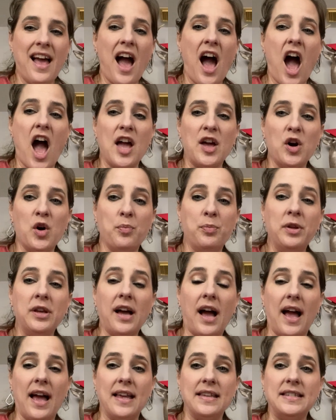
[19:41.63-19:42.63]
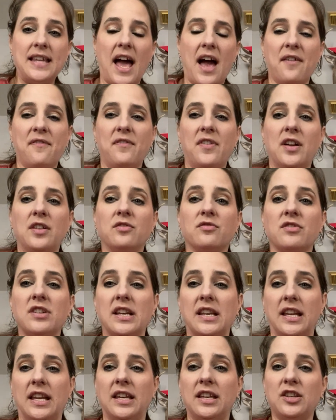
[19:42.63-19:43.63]
I hope you guys have fun
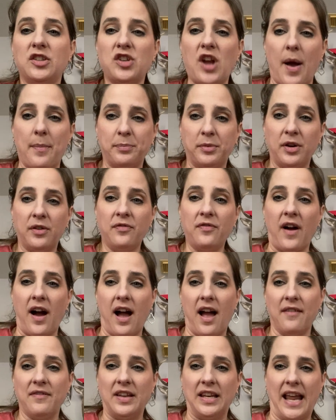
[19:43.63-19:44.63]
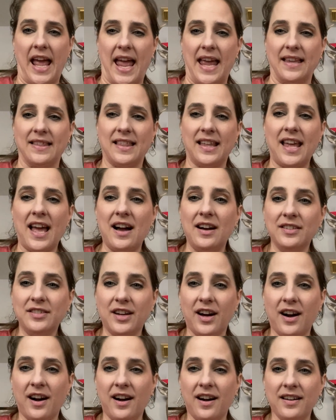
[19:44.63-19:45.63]
reading chapter 5 and Hank the Cow
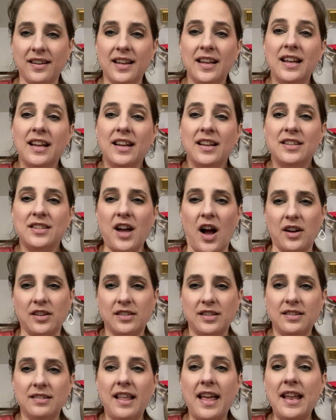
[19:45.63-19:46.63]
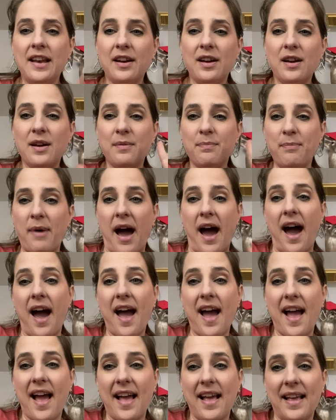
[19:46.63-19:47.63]
Dog. Talk to you later.
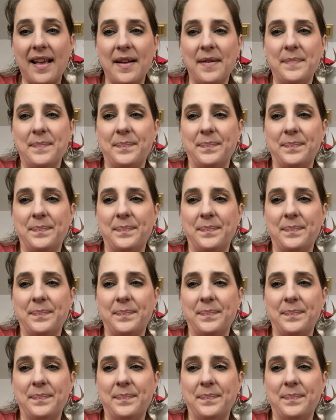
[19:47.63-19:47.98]
Bye.